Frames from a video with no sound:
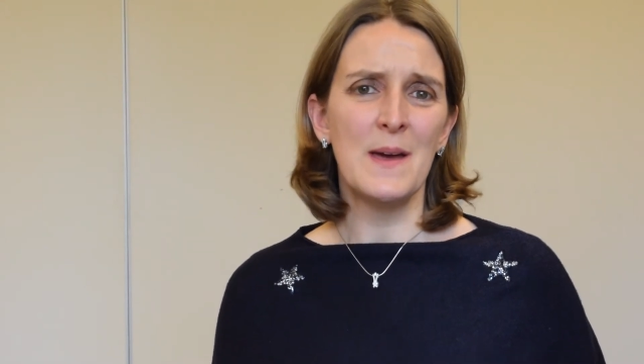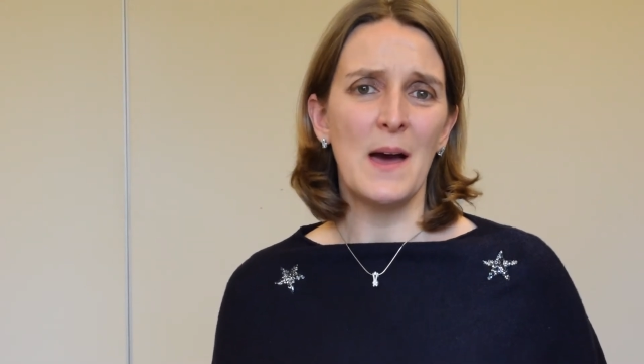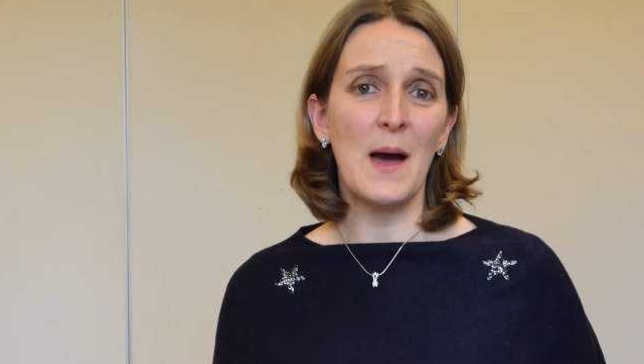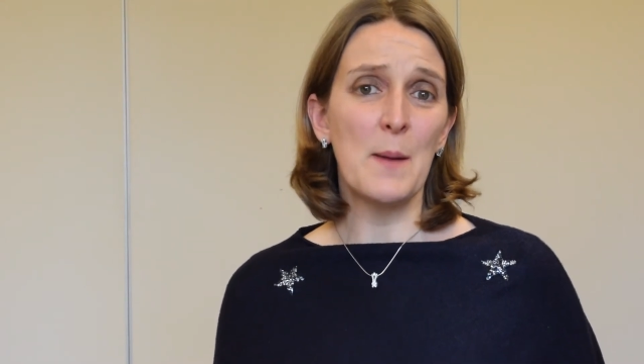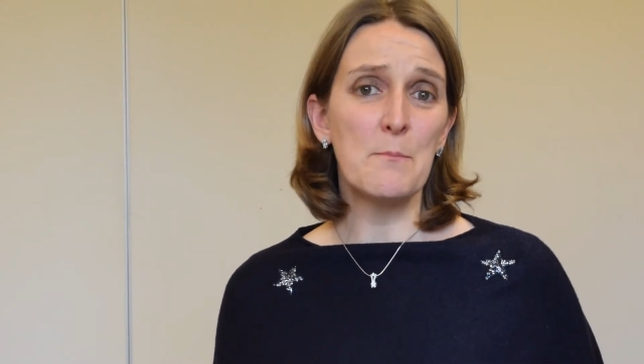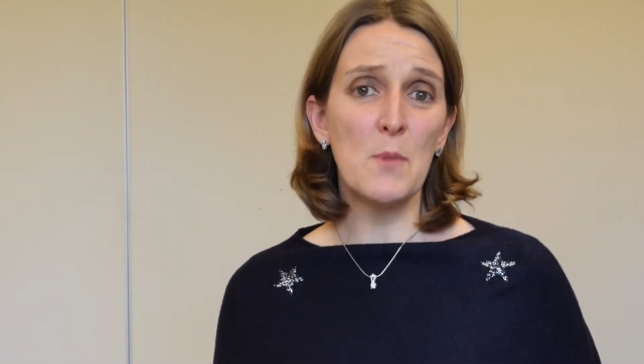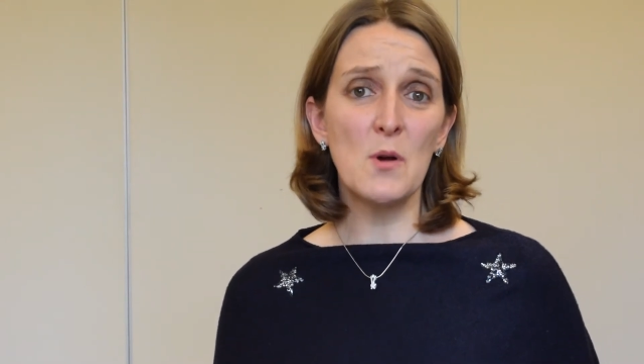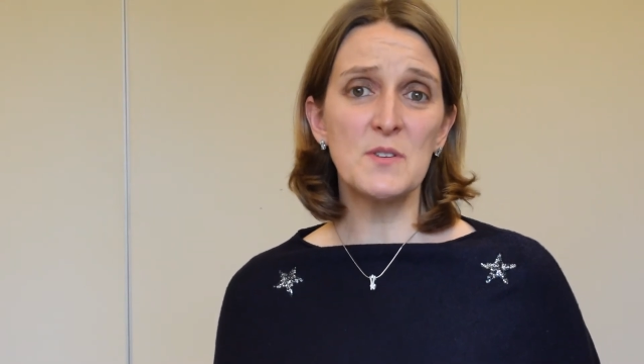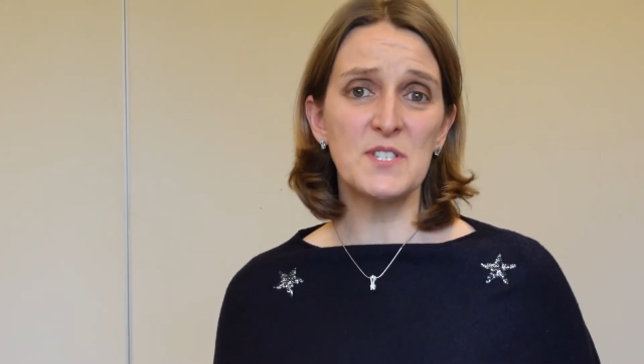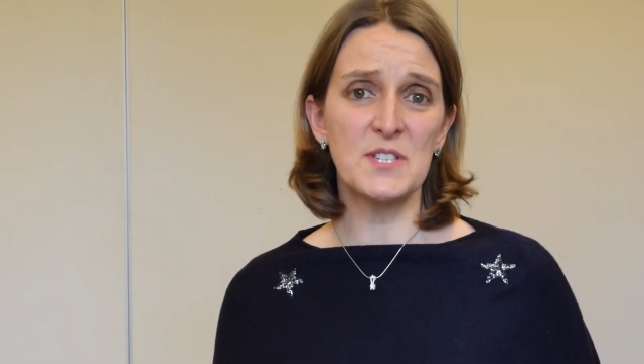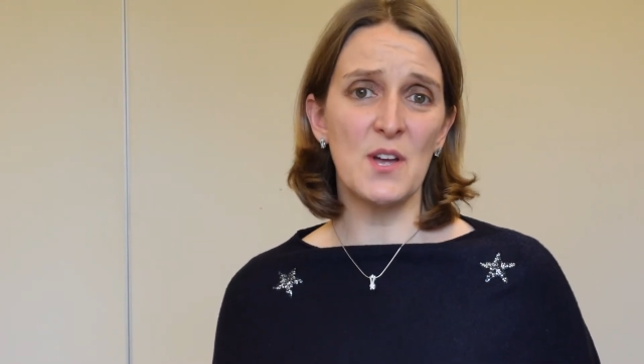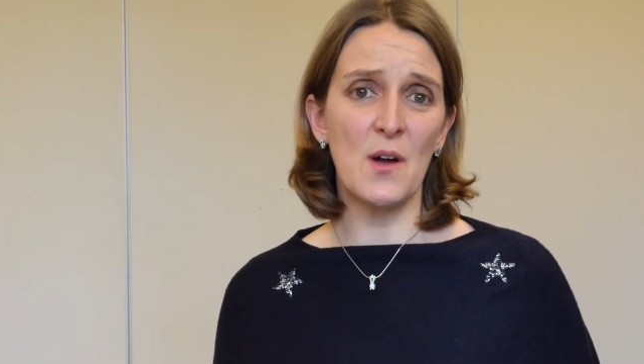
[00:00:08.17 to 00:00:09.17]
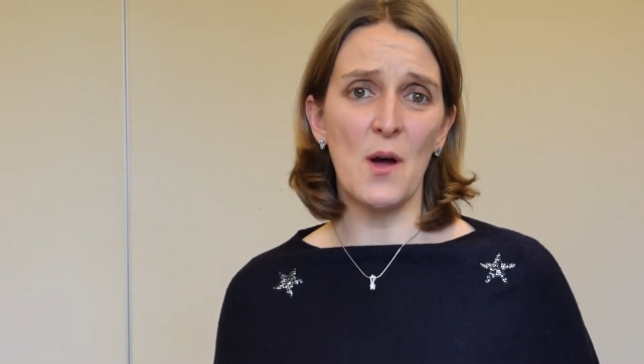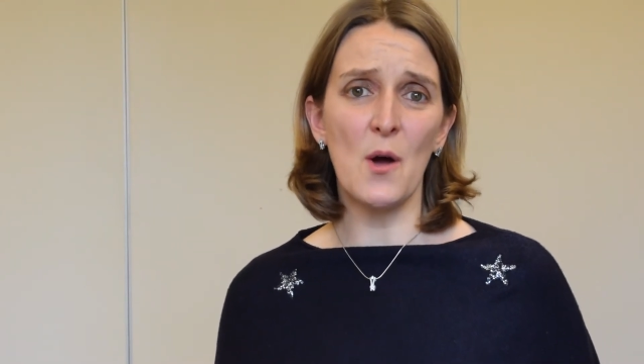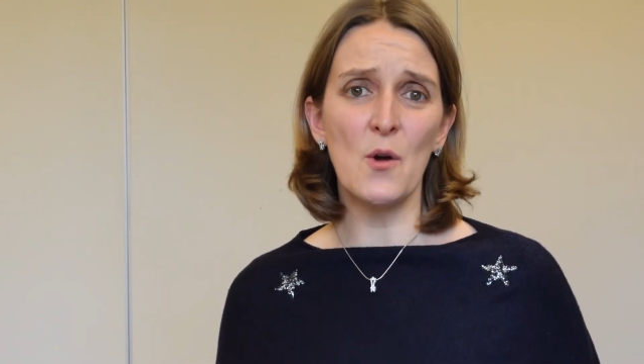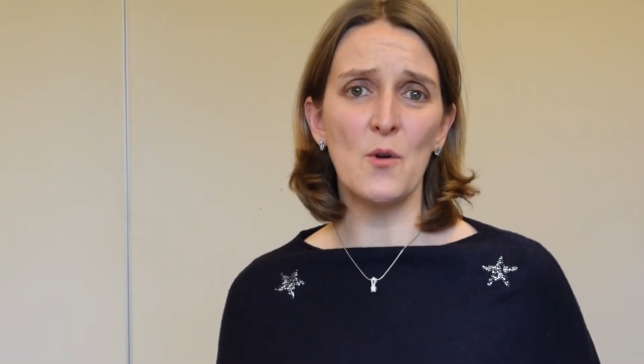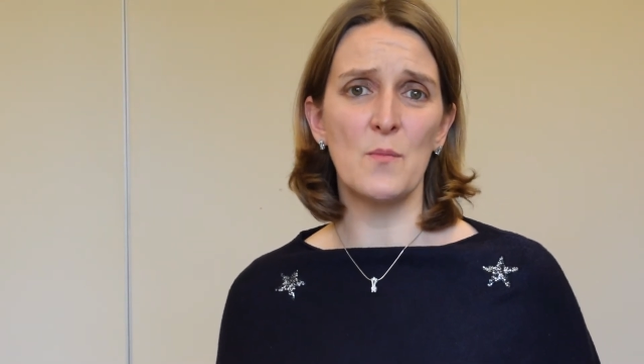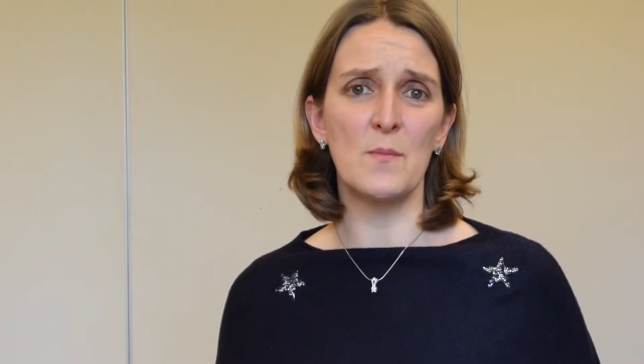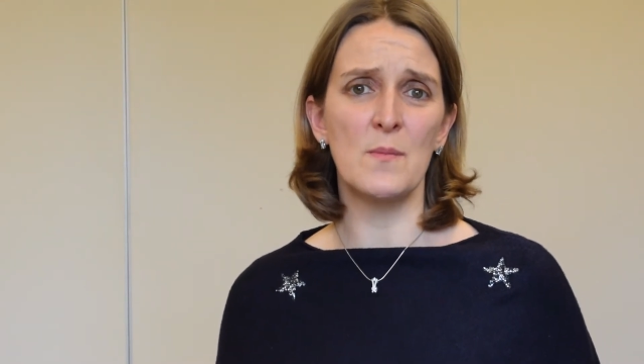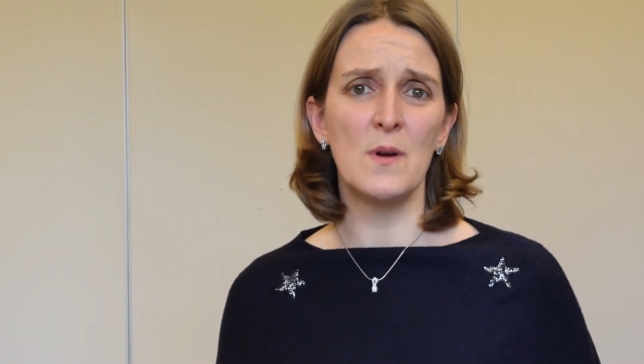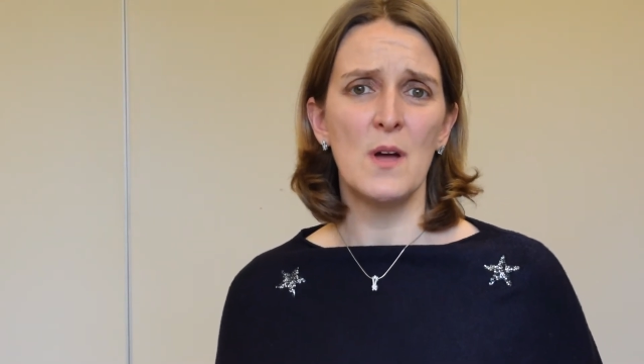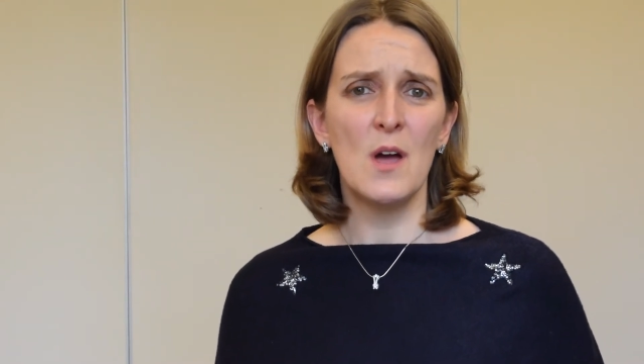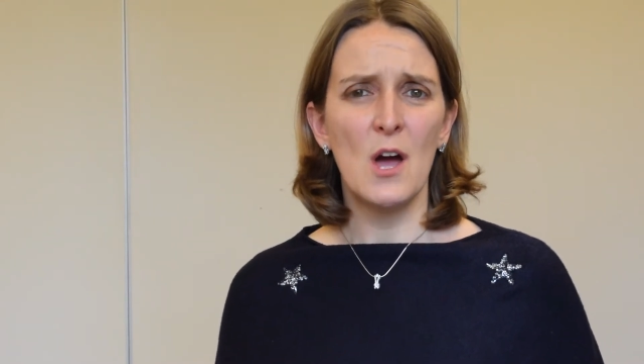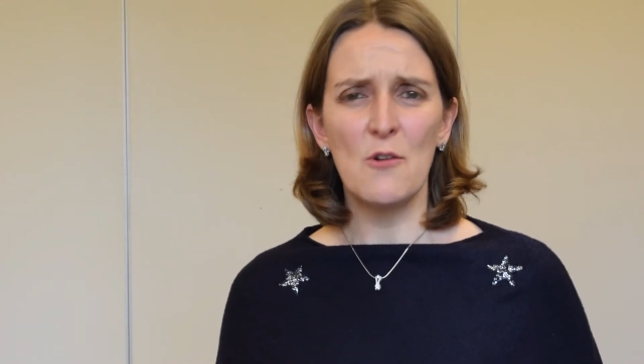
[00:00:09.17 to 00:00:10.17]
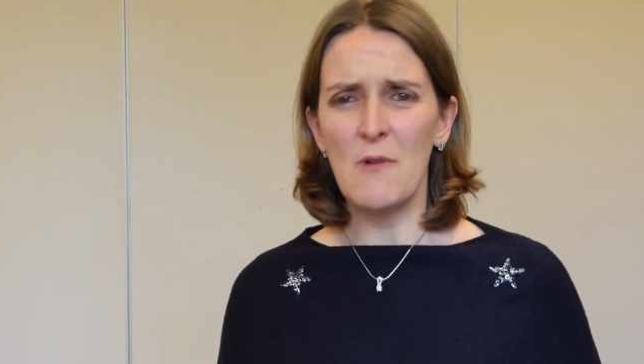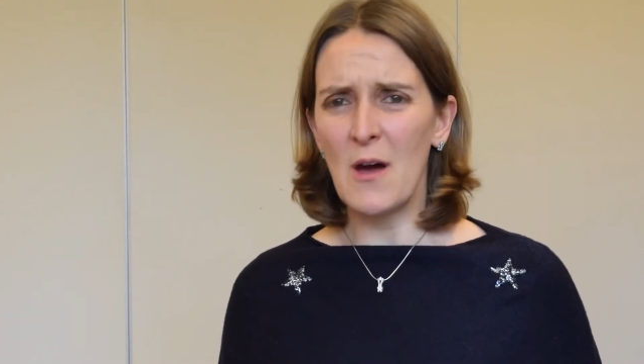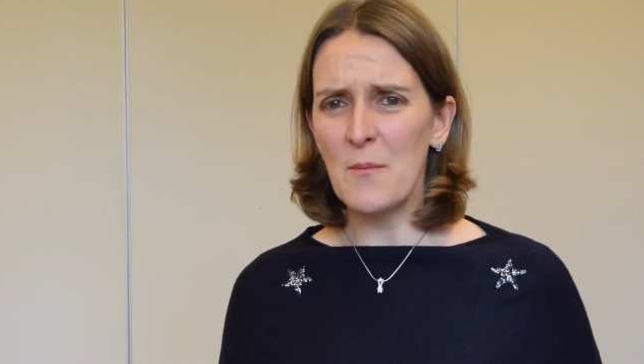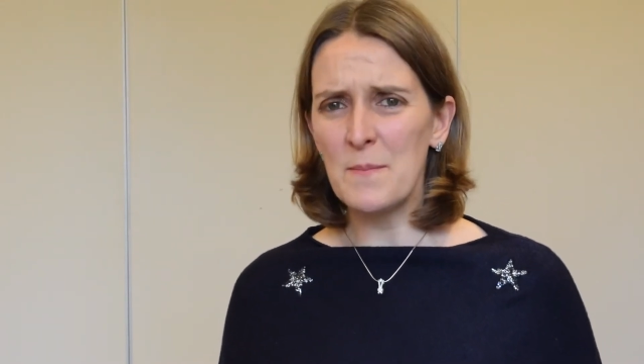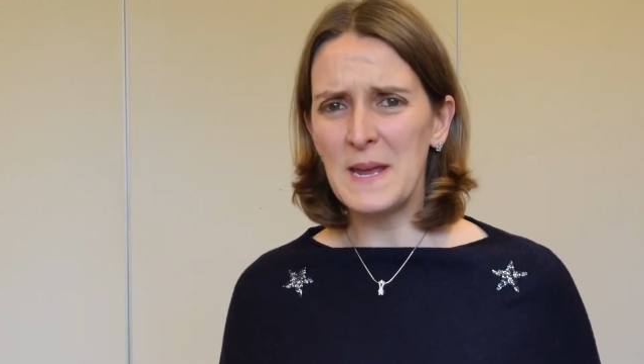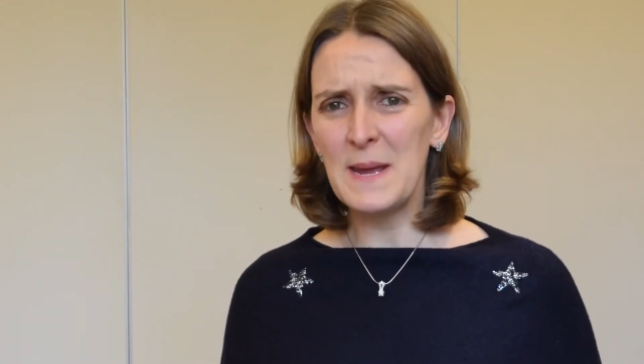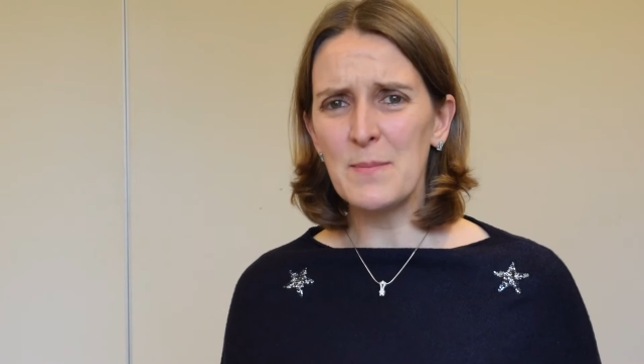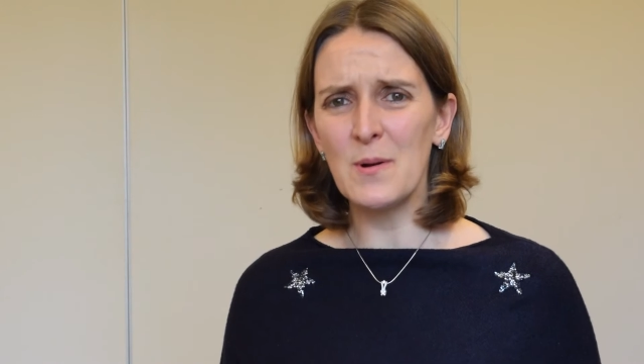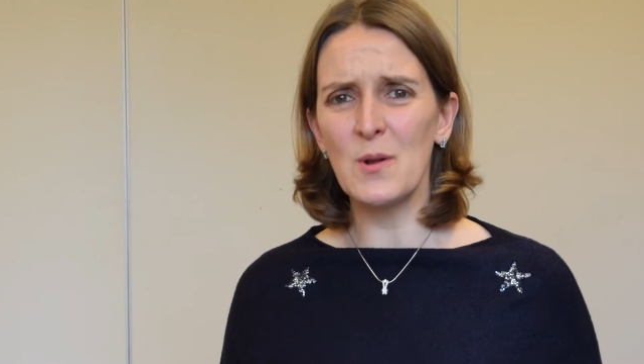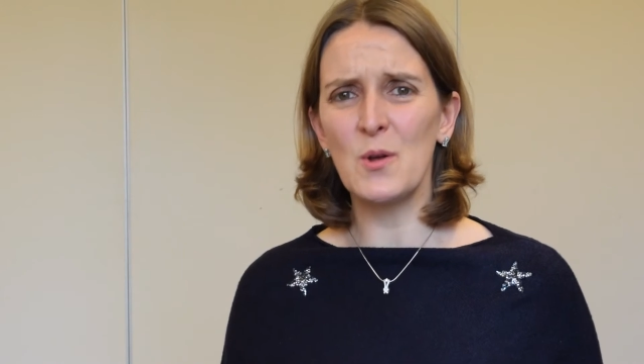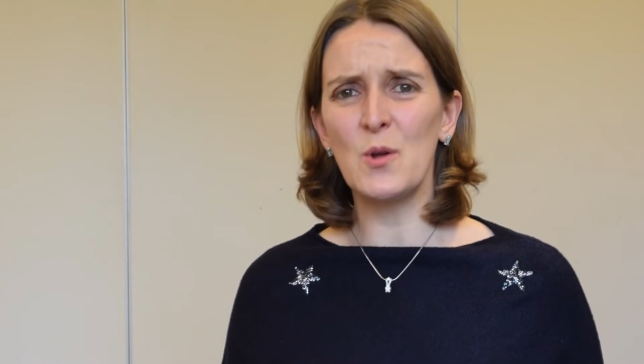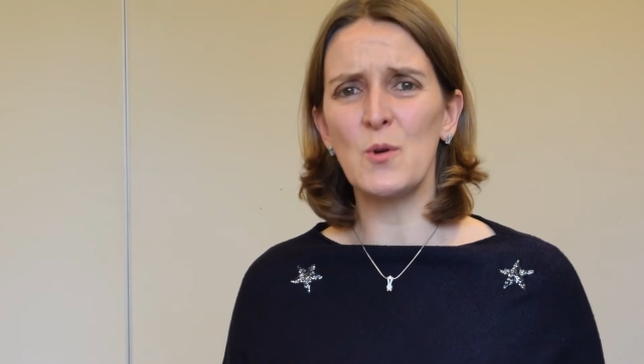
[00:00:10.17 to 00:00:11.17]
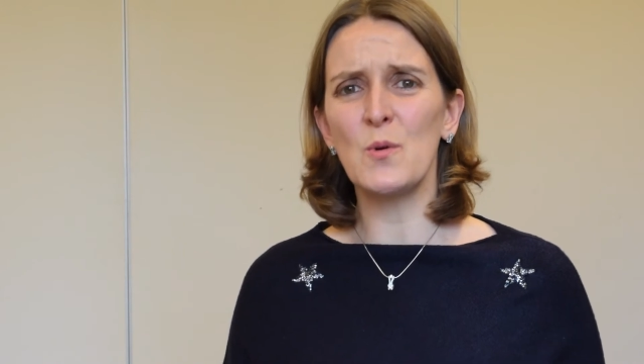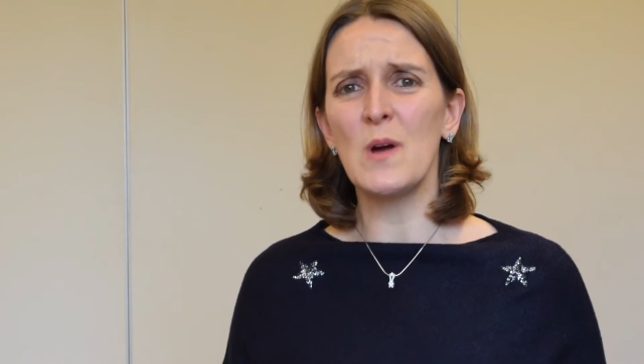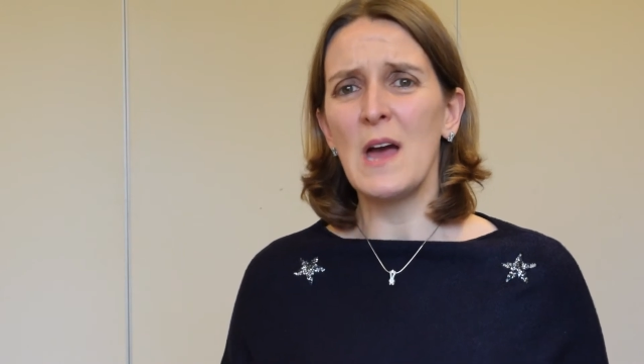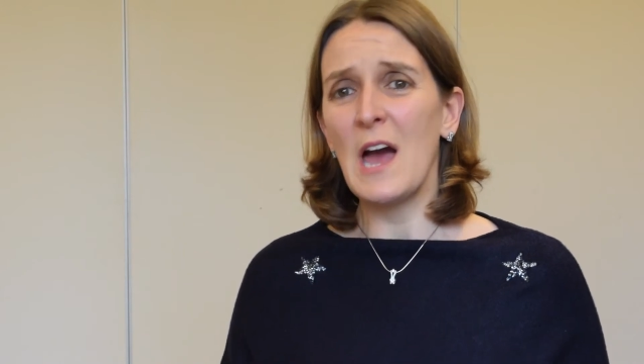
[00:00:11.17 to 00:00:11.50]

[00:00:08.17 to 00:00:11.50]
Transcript: I'm most at home around people who